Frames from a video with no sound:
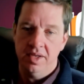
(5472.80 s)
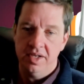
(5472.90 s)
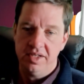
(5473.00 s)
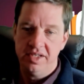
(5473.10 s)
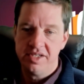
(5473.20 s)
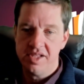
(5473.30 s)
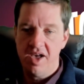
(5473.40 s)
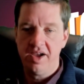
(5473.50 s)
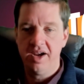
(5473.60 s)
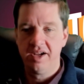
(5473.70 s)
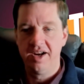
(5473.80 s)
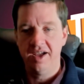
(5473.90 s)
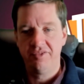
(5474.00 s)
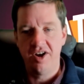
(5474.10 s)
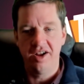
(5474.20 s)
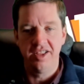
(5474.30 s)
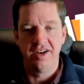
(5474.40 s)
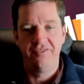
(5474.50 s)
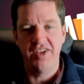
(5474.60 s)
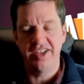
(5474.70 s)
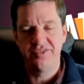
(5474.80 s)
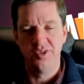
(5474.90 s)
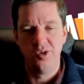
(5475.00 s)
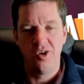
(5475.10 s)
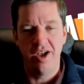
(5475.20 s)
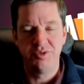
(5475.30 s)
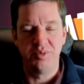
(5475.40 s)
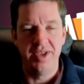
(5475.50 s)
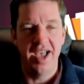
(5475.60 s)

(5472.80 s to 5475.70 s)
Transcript: DJ Longhair gonna have Carly on a fast food crime spree.